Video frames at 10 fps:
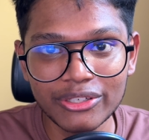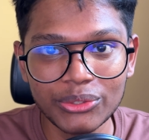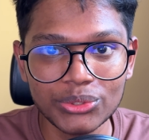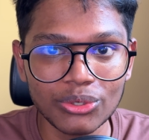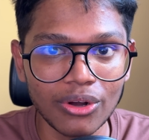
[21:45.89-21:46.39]
to
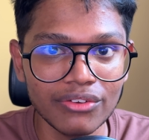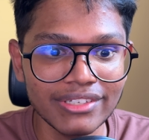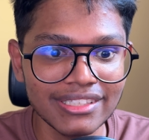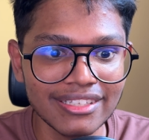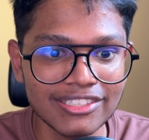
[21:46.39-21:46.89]

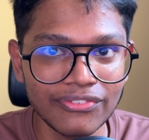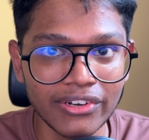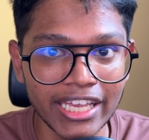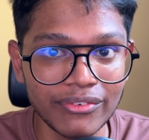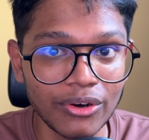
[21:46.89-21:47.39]
solving this
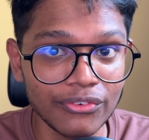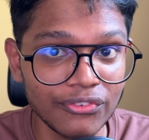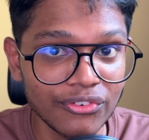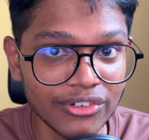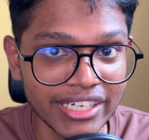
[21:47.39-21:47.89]
flavor
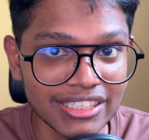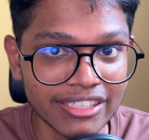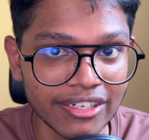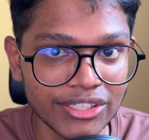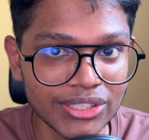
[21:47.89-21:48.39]
of race
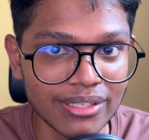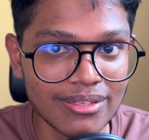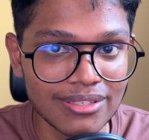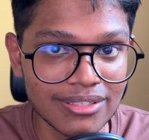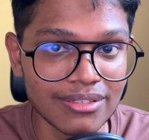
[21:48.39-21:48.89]

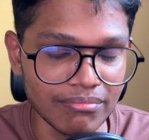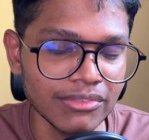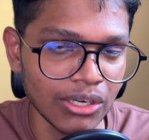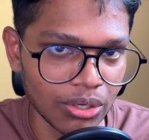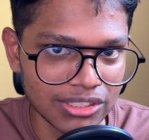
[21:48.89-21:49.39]
conditions, the
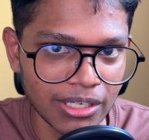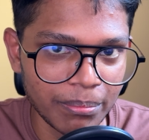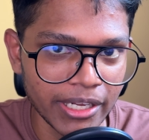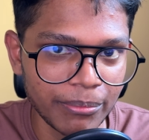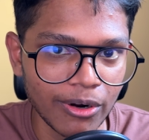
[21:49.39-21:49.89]
lost
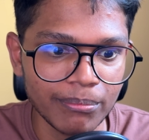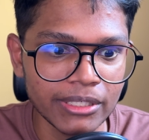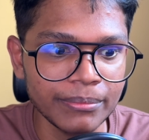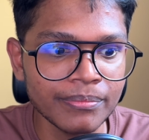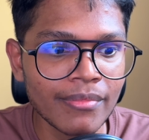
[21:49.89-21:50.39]
update problem,